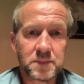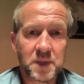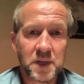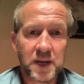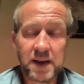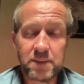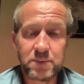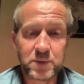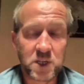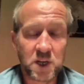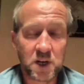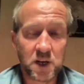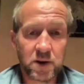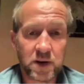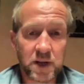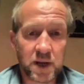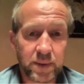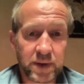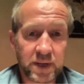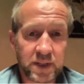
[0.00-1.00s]

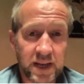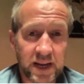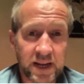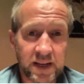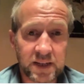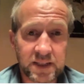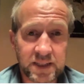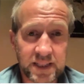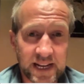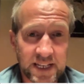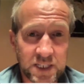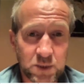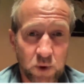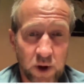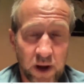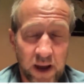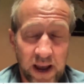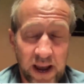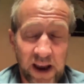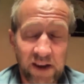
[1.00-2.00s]
Absolutely. I mean, that that's
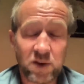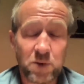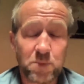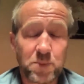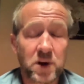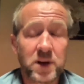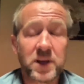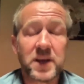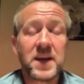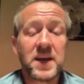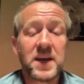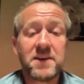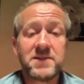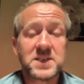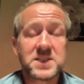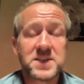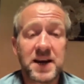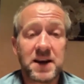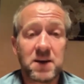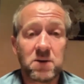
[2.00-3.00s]
what everybody here
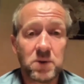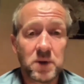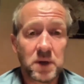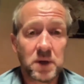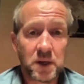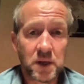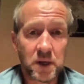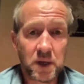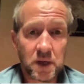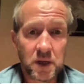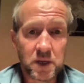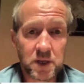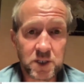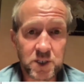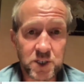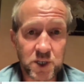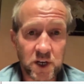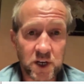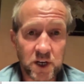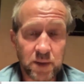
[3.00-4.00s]
is now
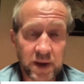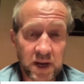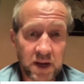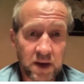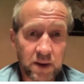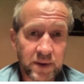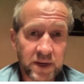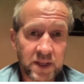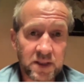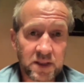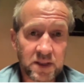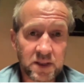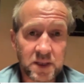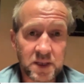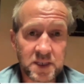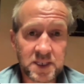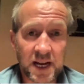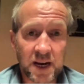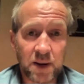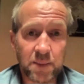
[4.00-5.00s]
concerned about. I mean, the
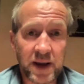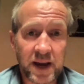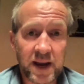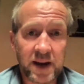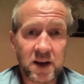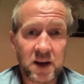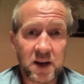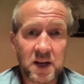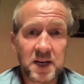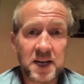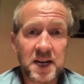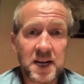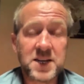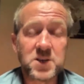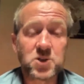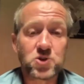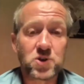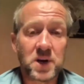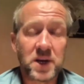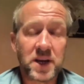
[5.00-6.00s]
Taliban are
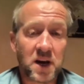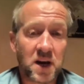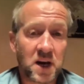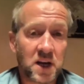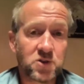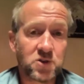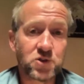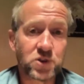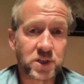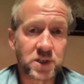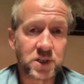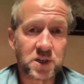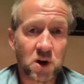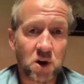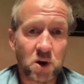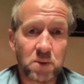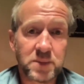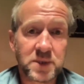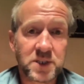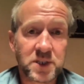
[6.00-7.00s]
literally 100
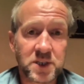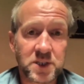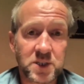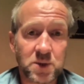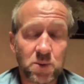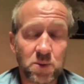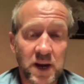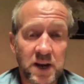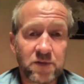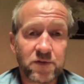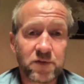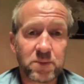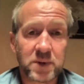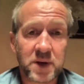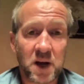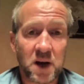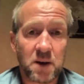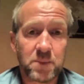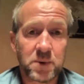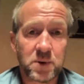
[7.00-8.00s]
kilometers away from
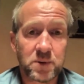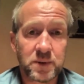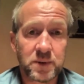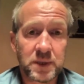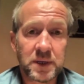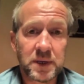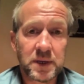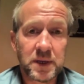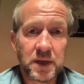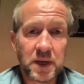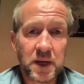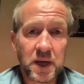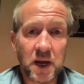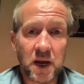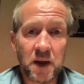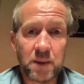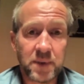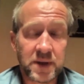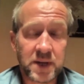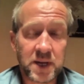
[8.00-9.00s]
Kabul,
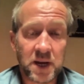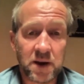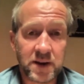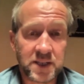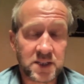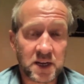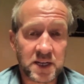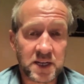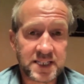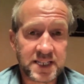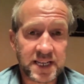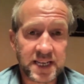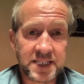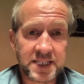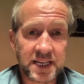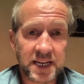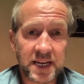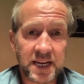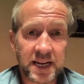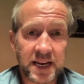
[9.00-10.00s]
um, you know, as I sit
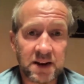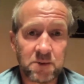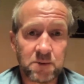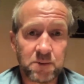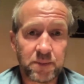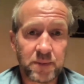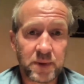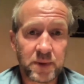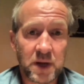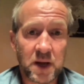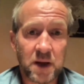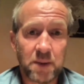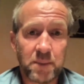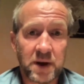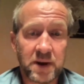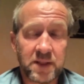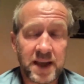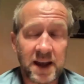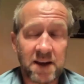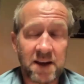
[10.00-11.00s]
here now. Um,
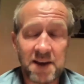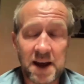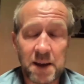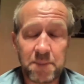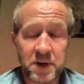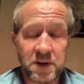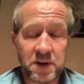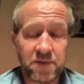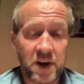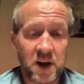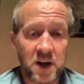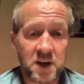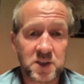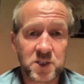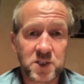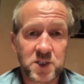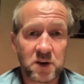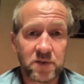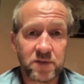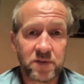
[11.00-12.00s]
and their rapid
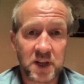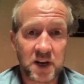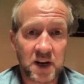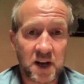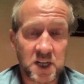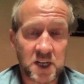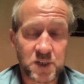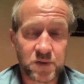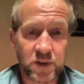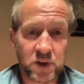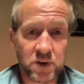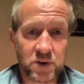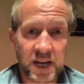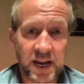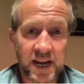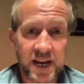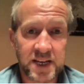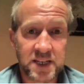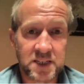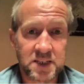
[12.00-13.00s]
advance over the last few
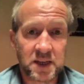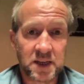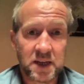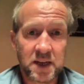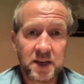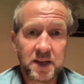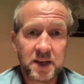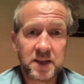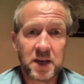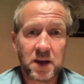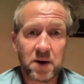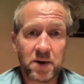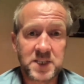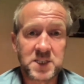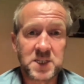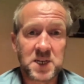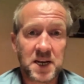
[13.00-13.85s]
days, you know, has